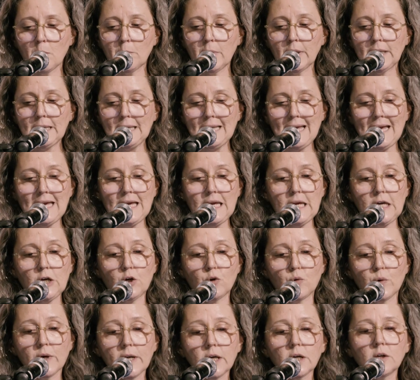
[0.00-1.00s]
but
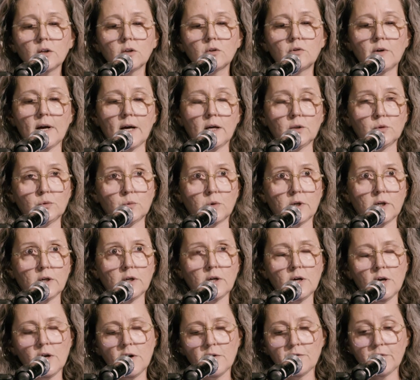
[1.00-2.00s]
laying critical
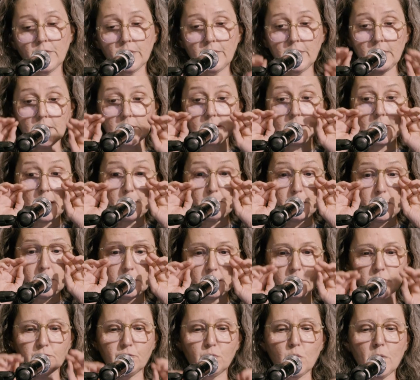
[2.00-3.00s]
groundwork for the
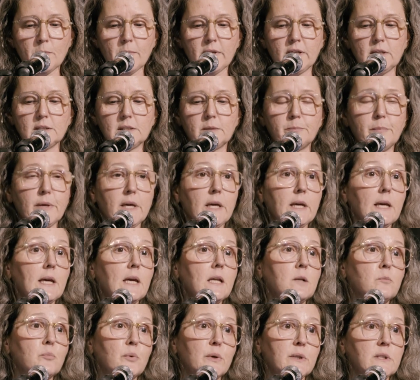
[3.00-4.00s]
acceptance of women as
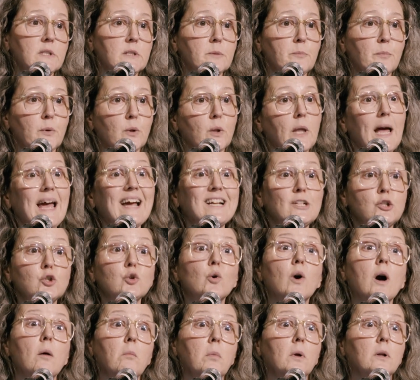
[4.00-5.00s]
being, in principle,
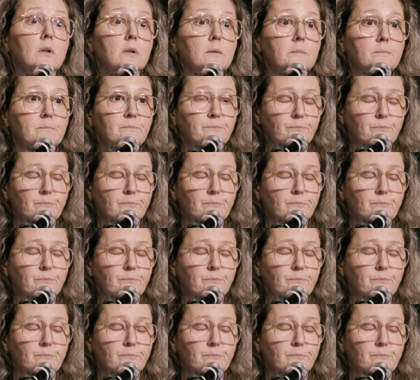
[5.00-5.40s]
educable.